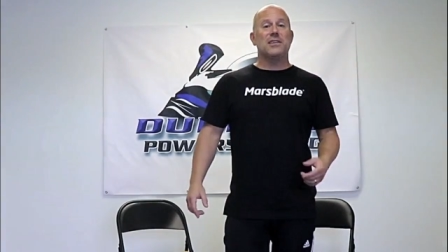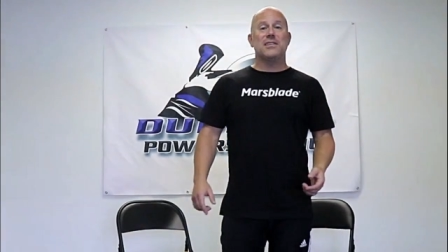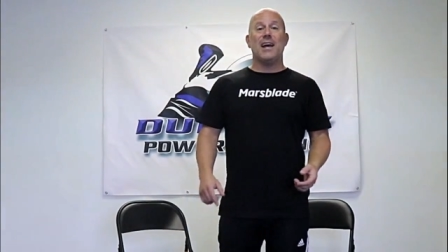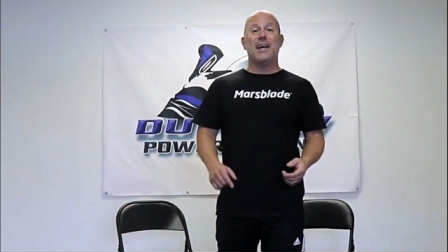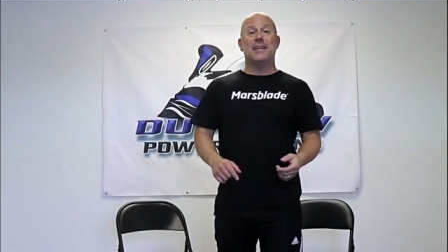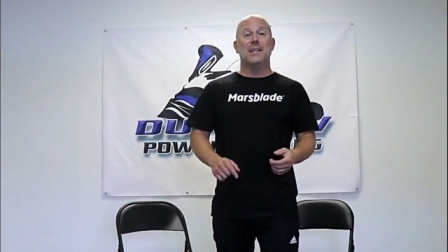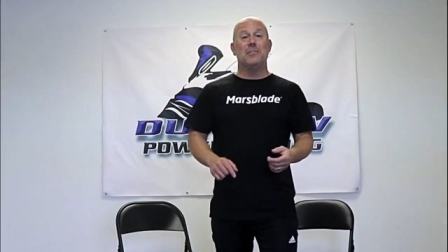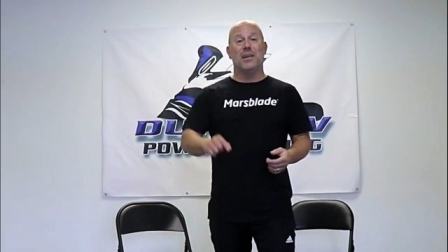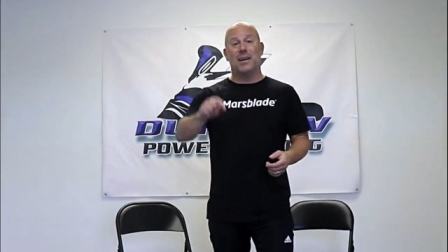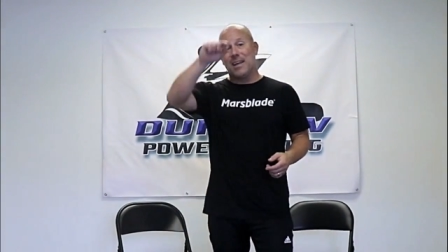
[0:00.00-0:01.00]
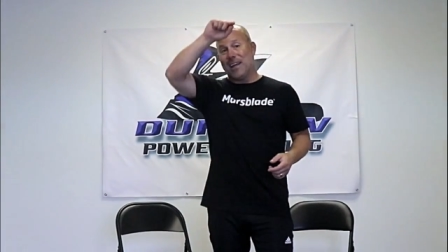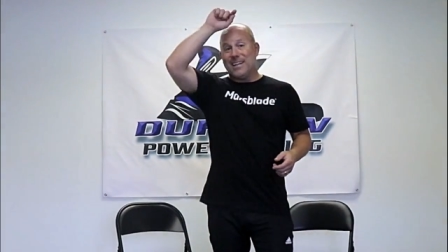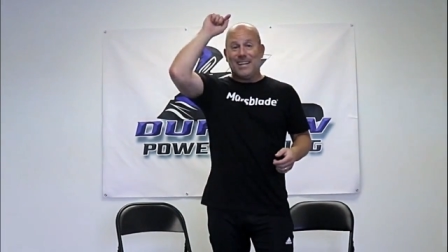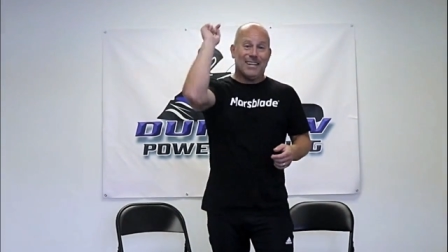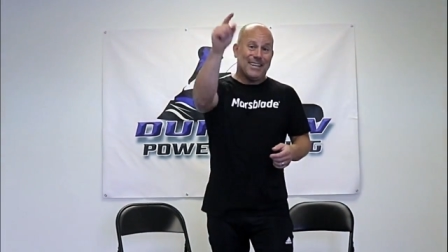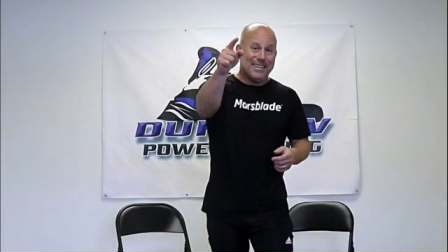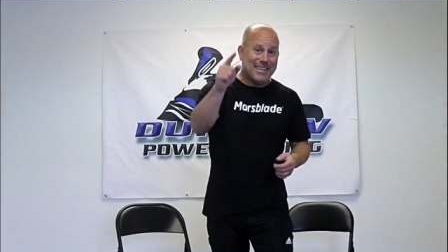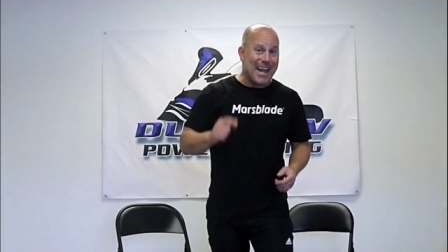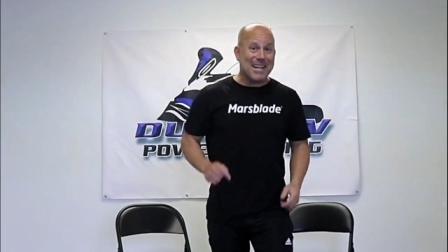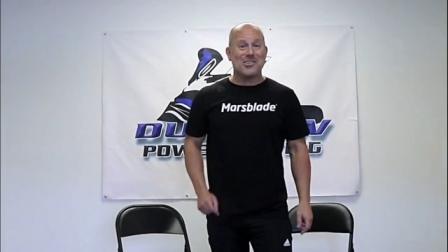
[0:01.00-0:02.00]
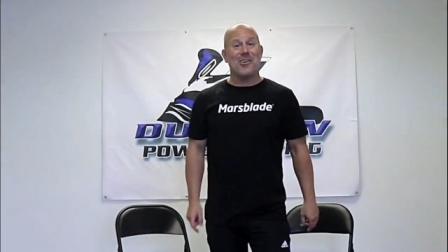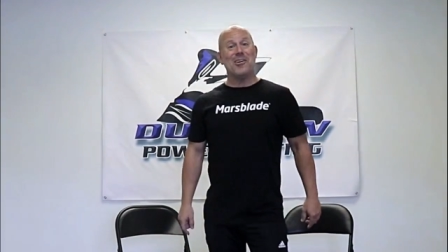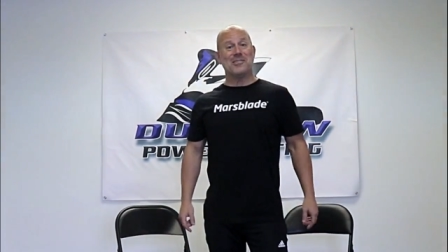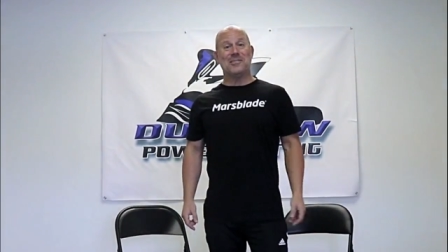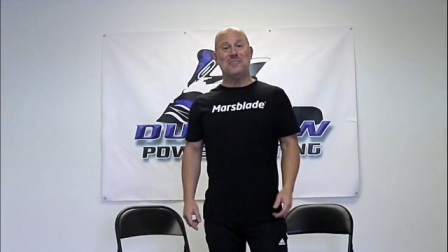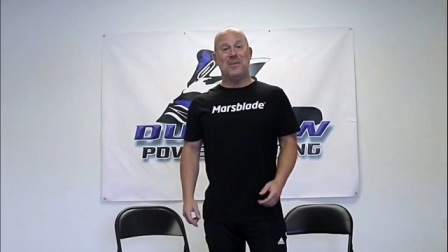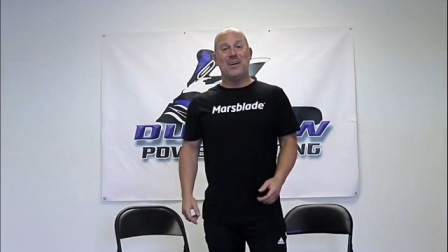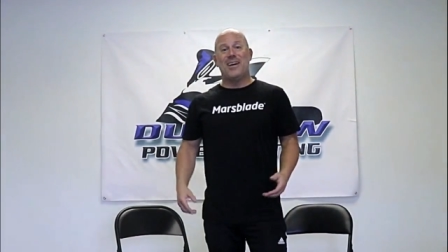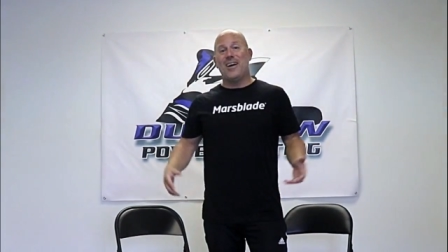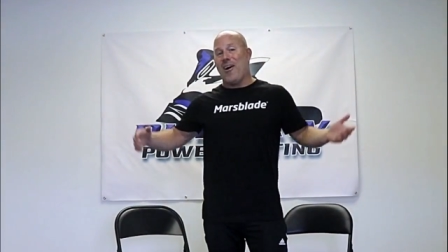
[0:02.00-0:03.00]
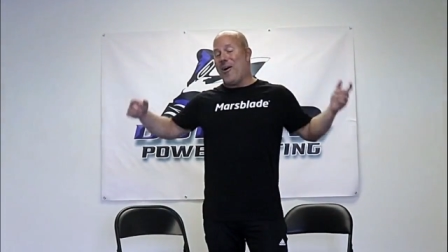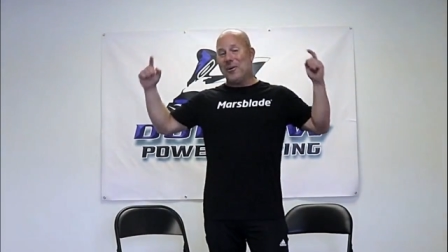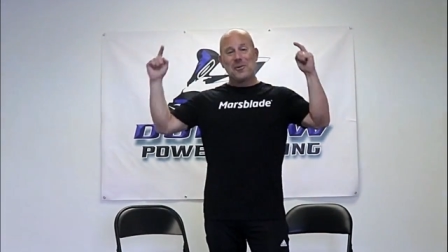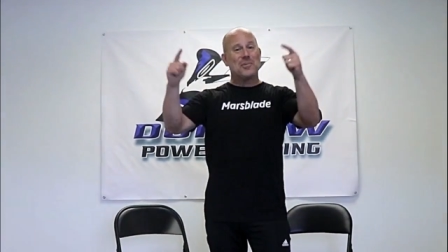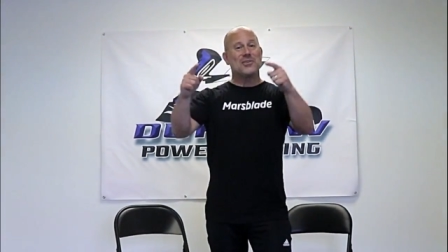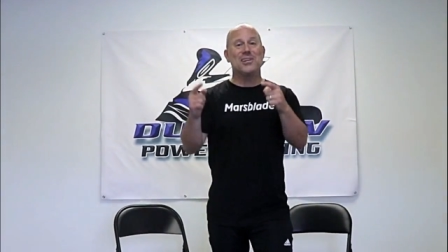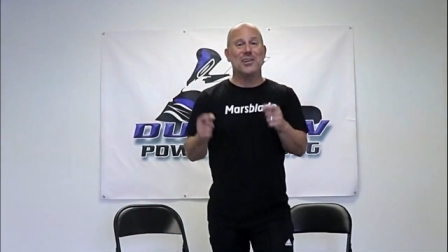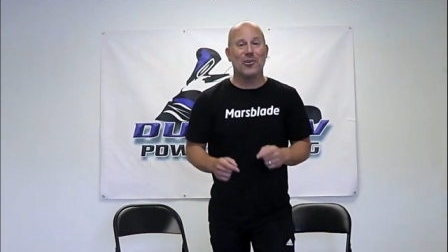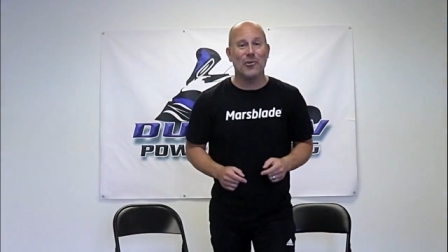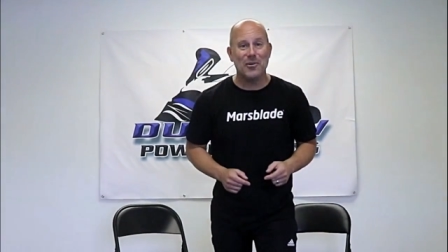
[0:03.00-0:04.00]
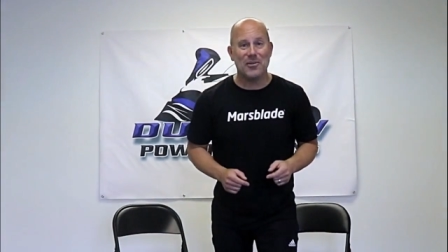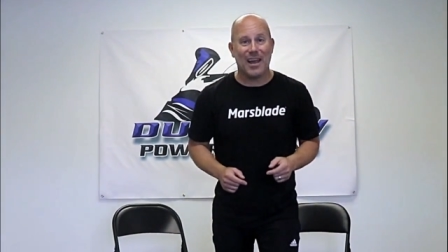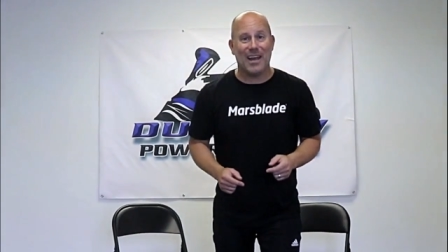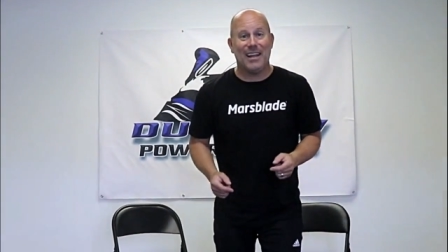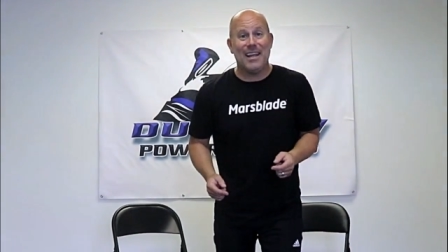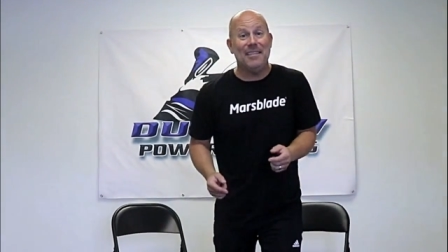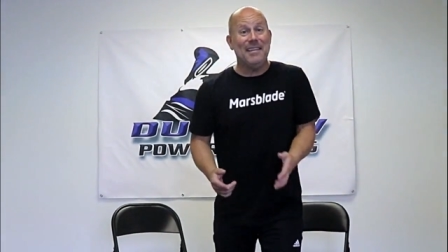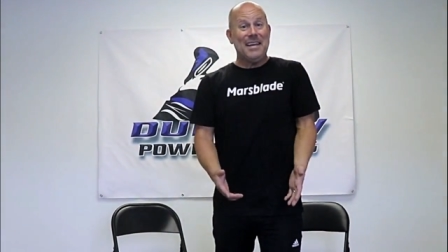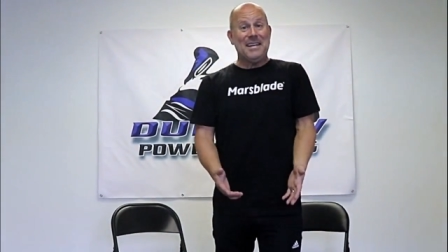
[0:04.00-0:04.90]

to the side, and I'm like, that's awesome. one hundred percent agree with that. And